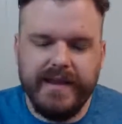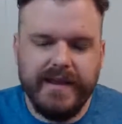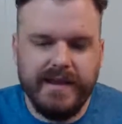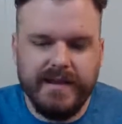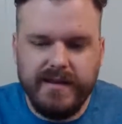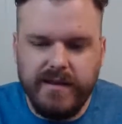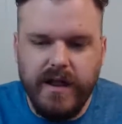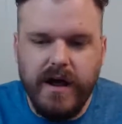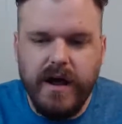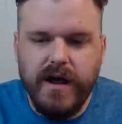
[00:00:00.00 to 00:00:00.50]

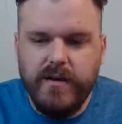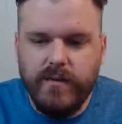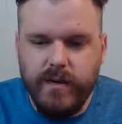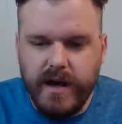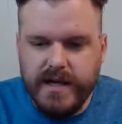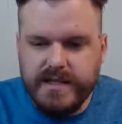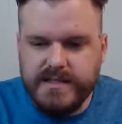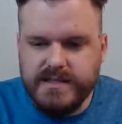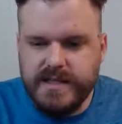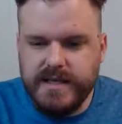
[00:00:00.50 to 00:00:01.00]

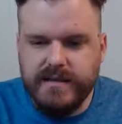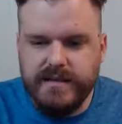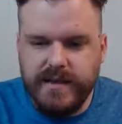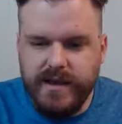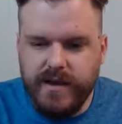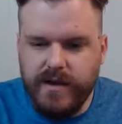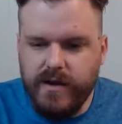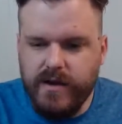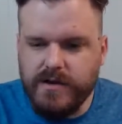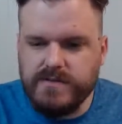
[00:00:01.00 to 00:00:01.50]
clockwise,
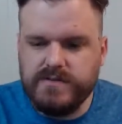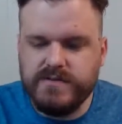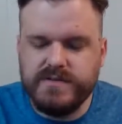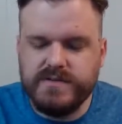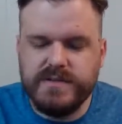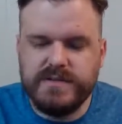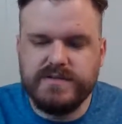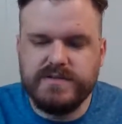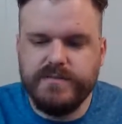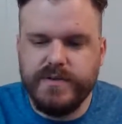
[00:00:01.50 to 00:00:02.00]
that hurts. We've
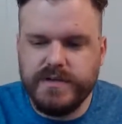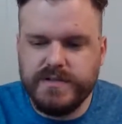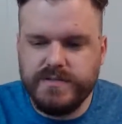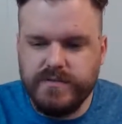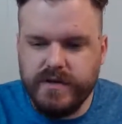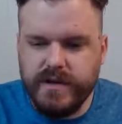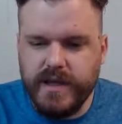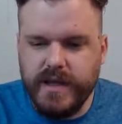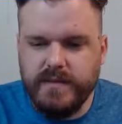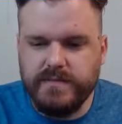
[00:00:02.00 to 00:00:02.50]
seen some
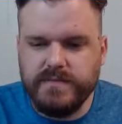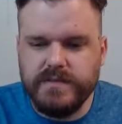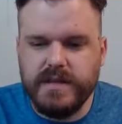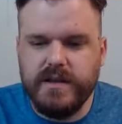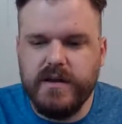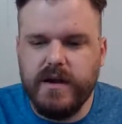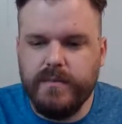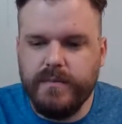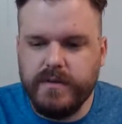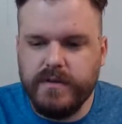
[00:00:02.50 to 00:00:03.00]
Pittsburgh games get
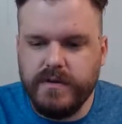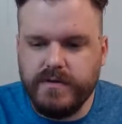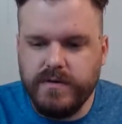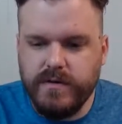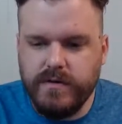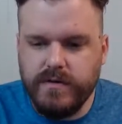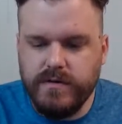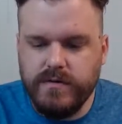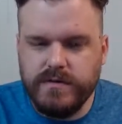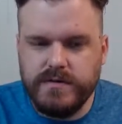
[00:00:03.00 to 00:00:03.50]
up in the
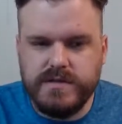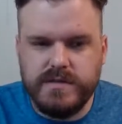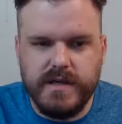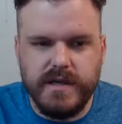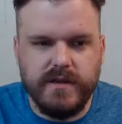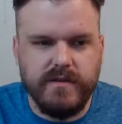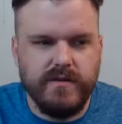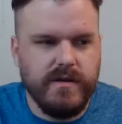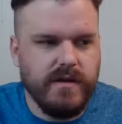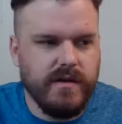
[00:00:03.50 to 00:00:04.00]
totals,
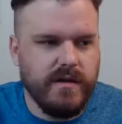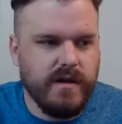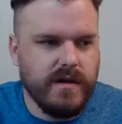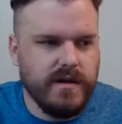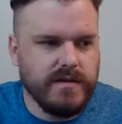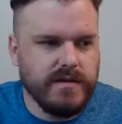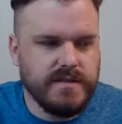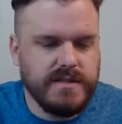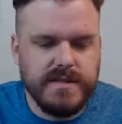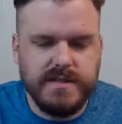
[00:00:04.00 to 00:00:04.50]
like
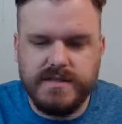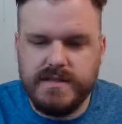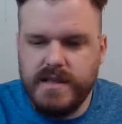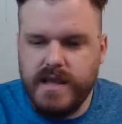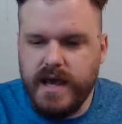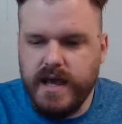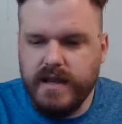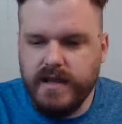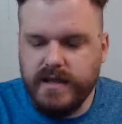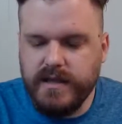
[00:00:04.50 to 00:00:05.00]

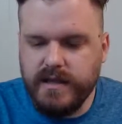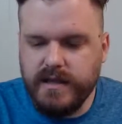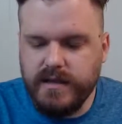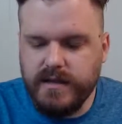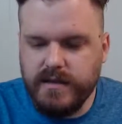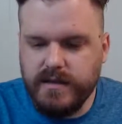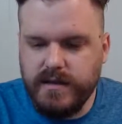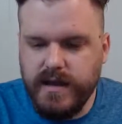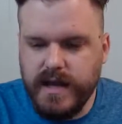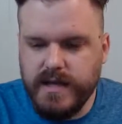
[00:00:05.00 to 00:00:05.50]
Cincinnati and
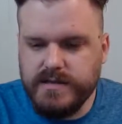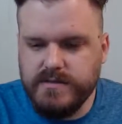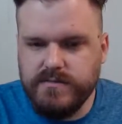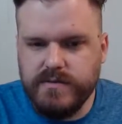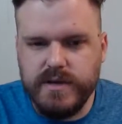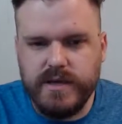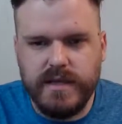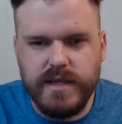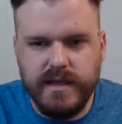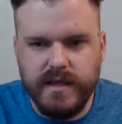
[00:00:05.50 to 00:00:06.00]
last
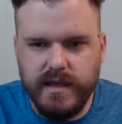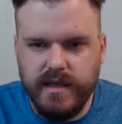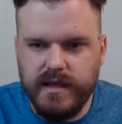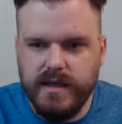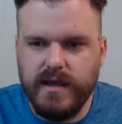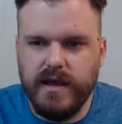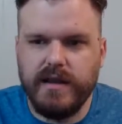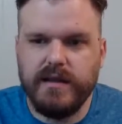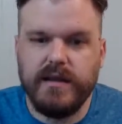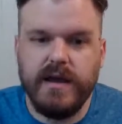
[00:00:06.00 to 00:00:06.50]
week. It
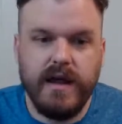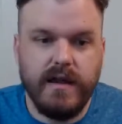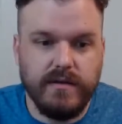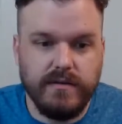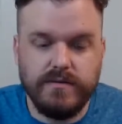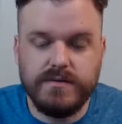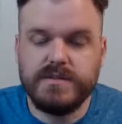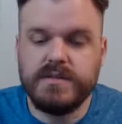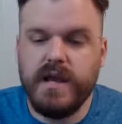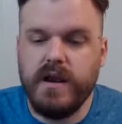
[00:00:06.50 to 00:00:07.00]
kind of got a
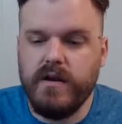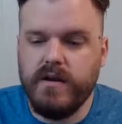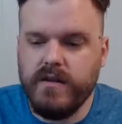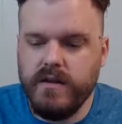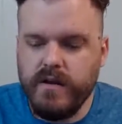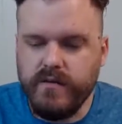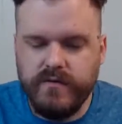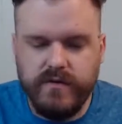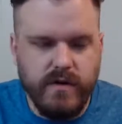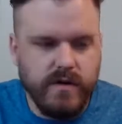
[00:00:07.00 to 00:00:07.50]
little scary
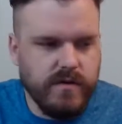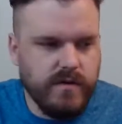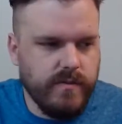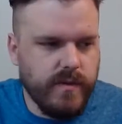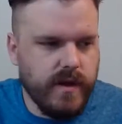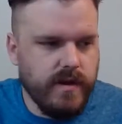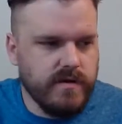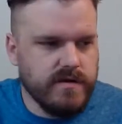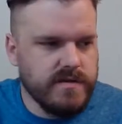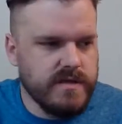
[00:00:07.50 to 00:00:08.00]
there for
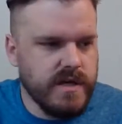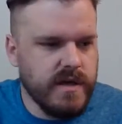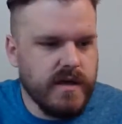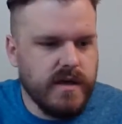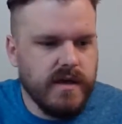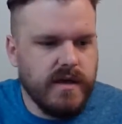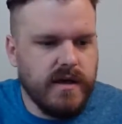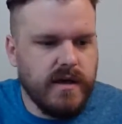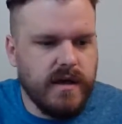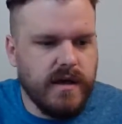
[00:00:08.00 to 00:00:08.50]
underbettors.
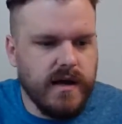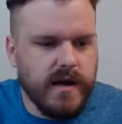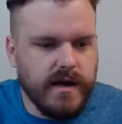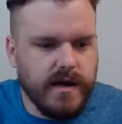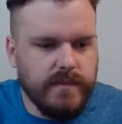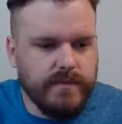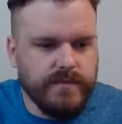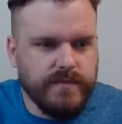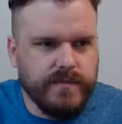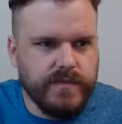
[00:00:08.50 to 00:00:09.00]

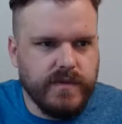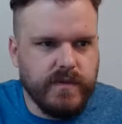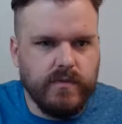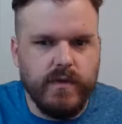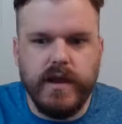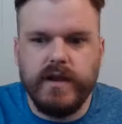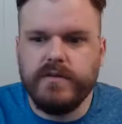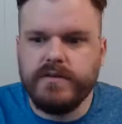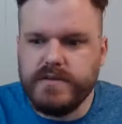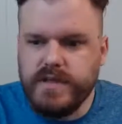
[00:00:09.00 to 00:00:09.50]
The
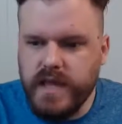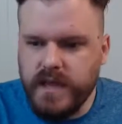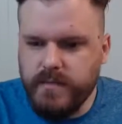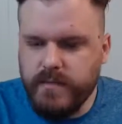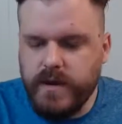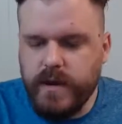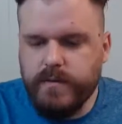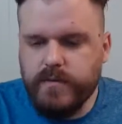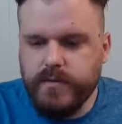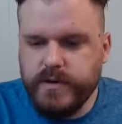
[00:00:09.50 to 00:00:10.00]
Raiders game a
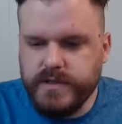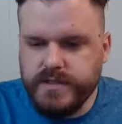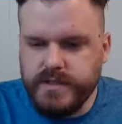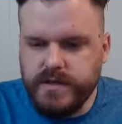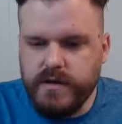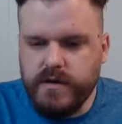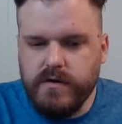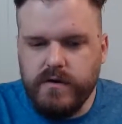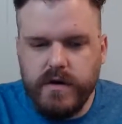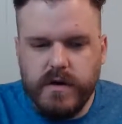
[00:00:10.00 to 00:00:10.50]
couple weeks
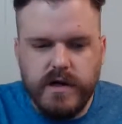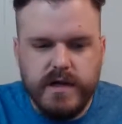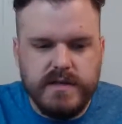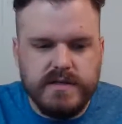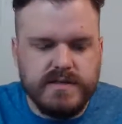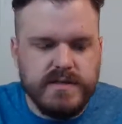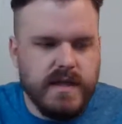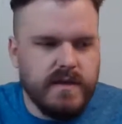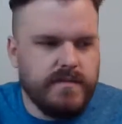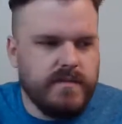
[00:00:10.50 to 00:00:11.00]
ago,
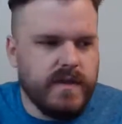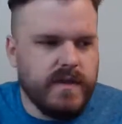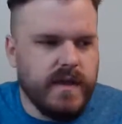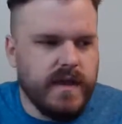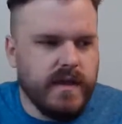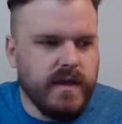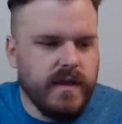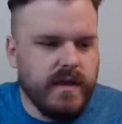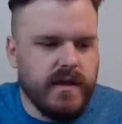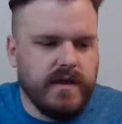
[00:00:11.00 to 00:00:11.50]
same
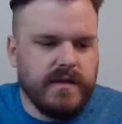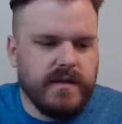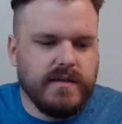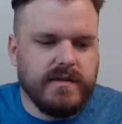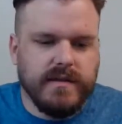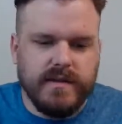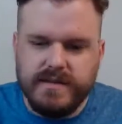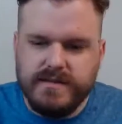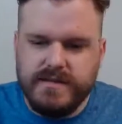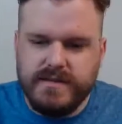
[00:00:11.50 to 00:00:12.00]
thing.
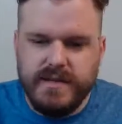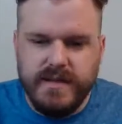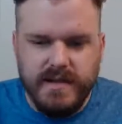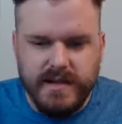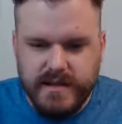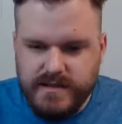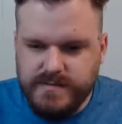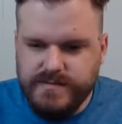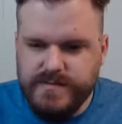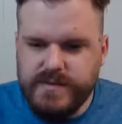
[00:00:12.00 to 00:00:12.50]
It
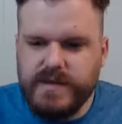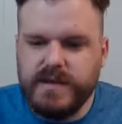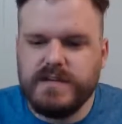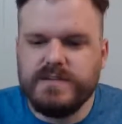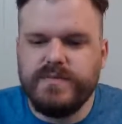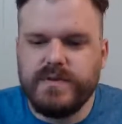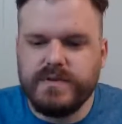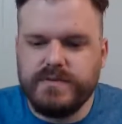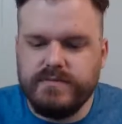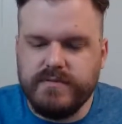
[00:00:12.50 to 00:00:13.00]
is because
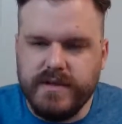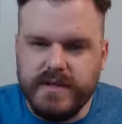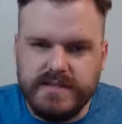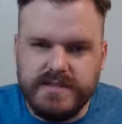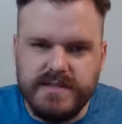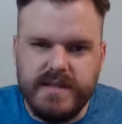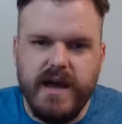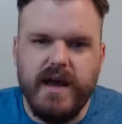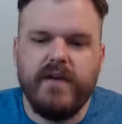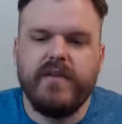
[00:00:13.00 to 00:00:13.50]
Pittsburgh gets
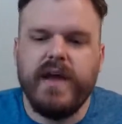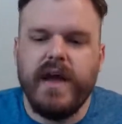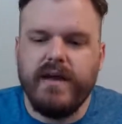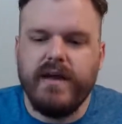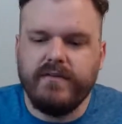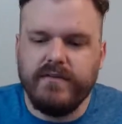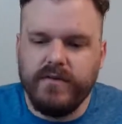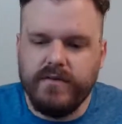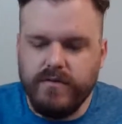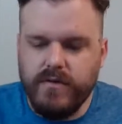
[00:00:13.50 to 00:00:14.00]
down. They have
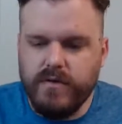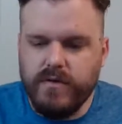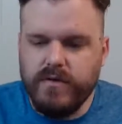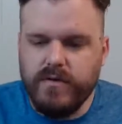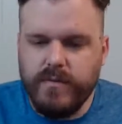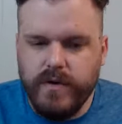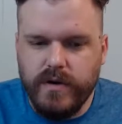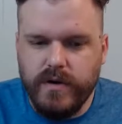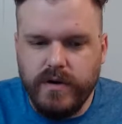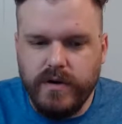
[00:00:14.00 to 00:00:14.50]
to throw the
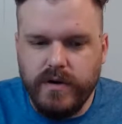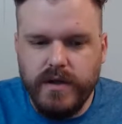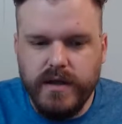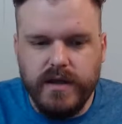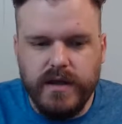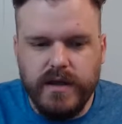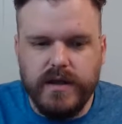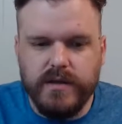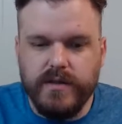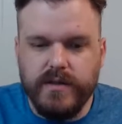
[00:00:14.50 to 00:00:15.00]
ball.
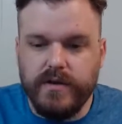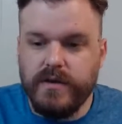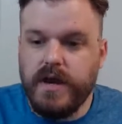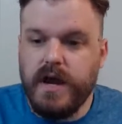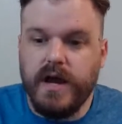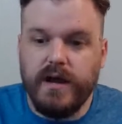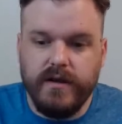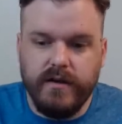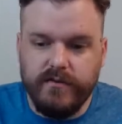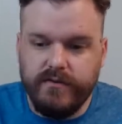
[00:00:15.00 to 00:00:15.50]
They're
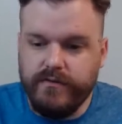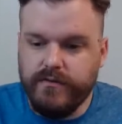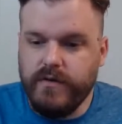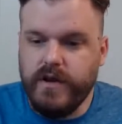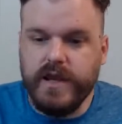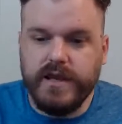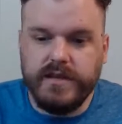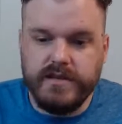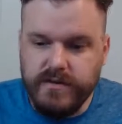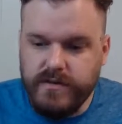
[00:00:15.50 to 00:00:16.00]
not
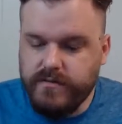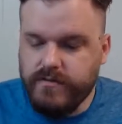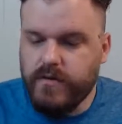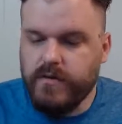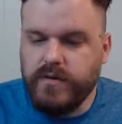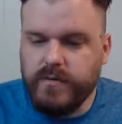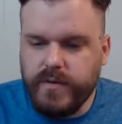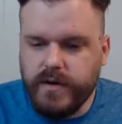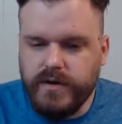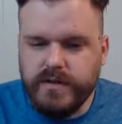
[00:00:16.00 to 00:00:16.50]
afraid to throw
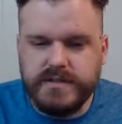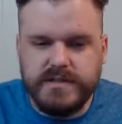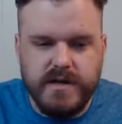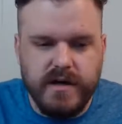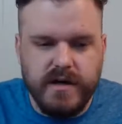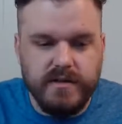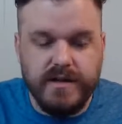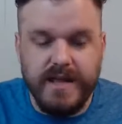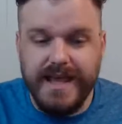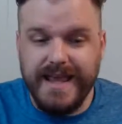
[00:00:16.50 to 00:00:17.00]
the ball a
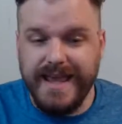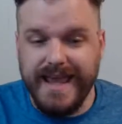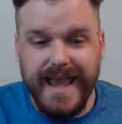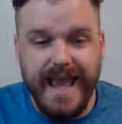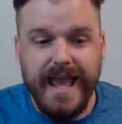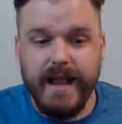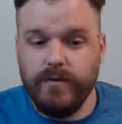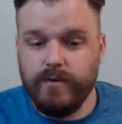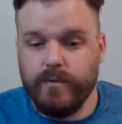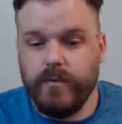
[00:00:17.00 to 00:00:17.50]
ton. They
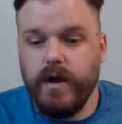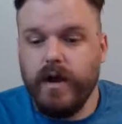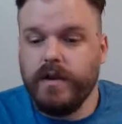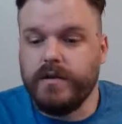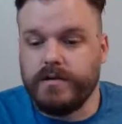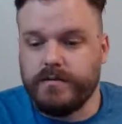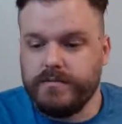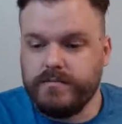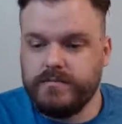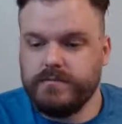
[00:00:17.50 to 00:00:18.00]
can't
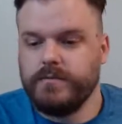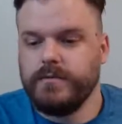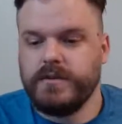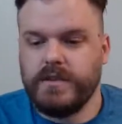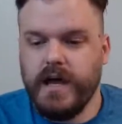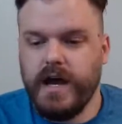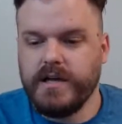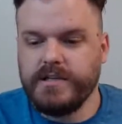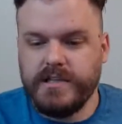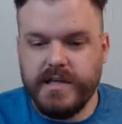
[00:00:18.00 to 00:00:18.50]
run with
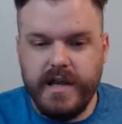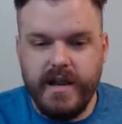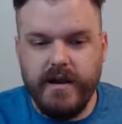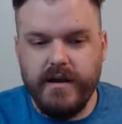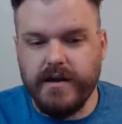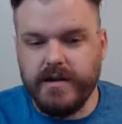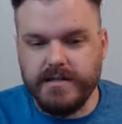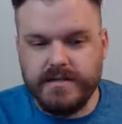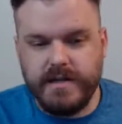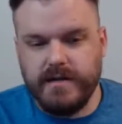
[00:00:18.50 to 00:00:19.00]
Najee
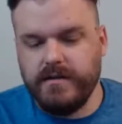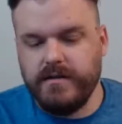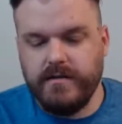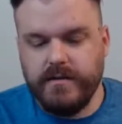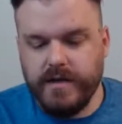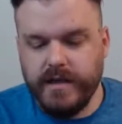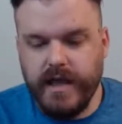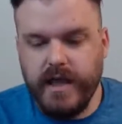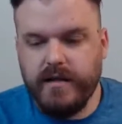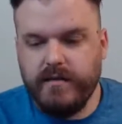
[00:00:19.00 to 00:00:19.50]
Harris. I don't
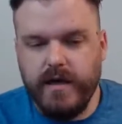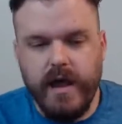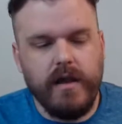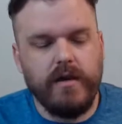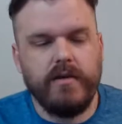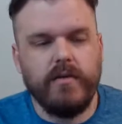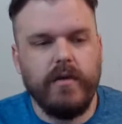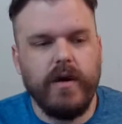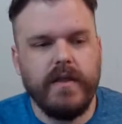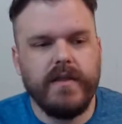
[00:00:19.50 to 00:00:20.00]

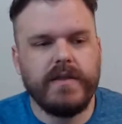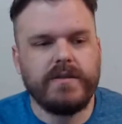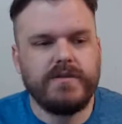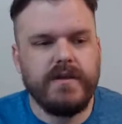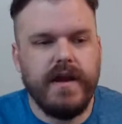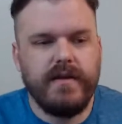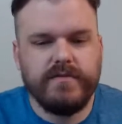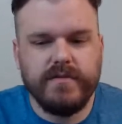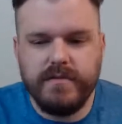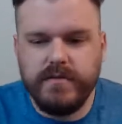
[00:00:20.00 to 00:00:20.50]
know why they
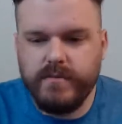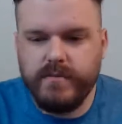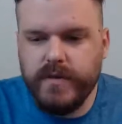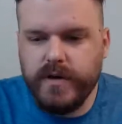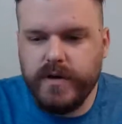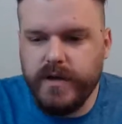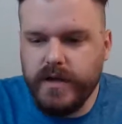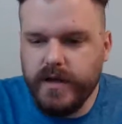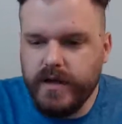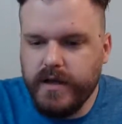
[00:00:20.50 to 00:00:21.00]
drafted him,
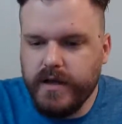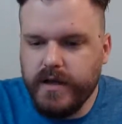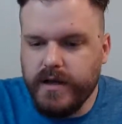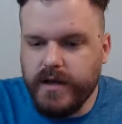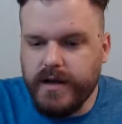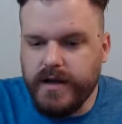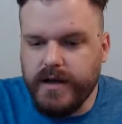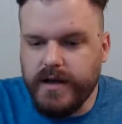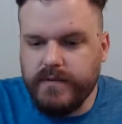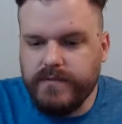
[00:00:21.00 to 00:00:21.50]
but
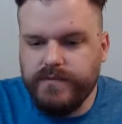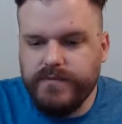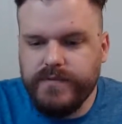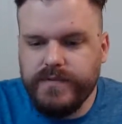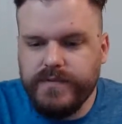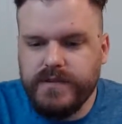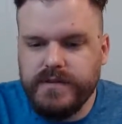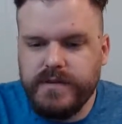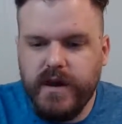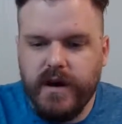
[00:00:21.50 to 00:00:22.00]

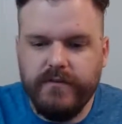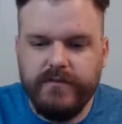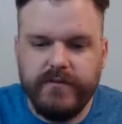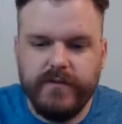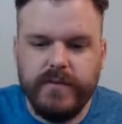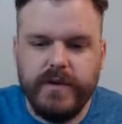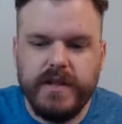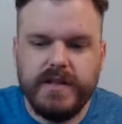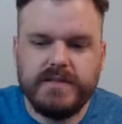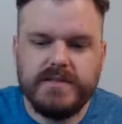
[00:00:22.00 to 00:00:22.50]
tough for
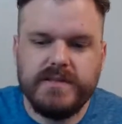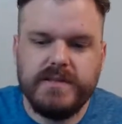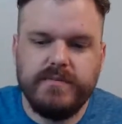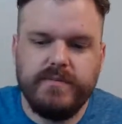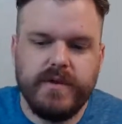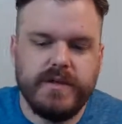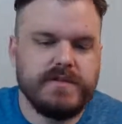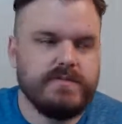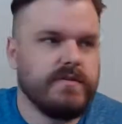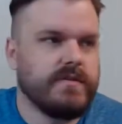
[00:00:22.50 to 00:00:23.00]
me to see
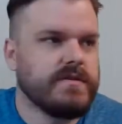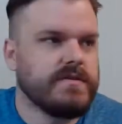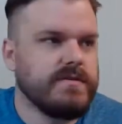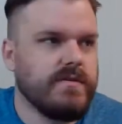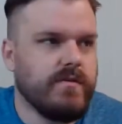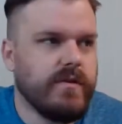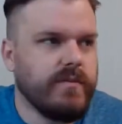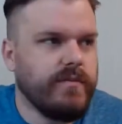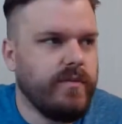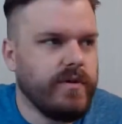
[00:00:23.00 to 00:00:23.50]
Pittsburgh
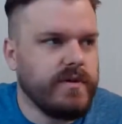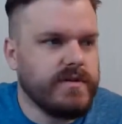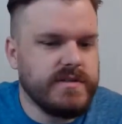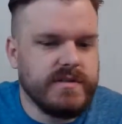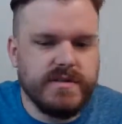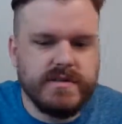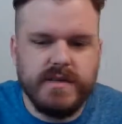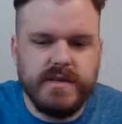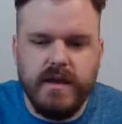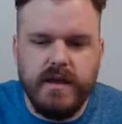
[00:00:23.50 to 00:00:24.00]
scoring points in
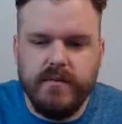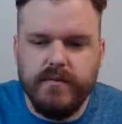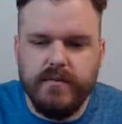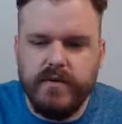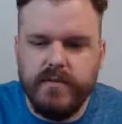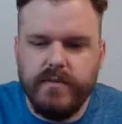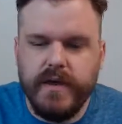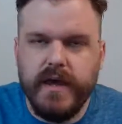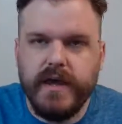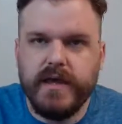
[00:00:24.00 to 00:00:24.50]
this game.
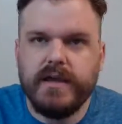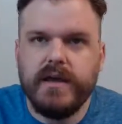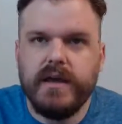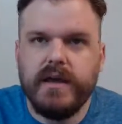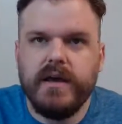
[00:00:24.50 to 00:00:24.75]
Green Bay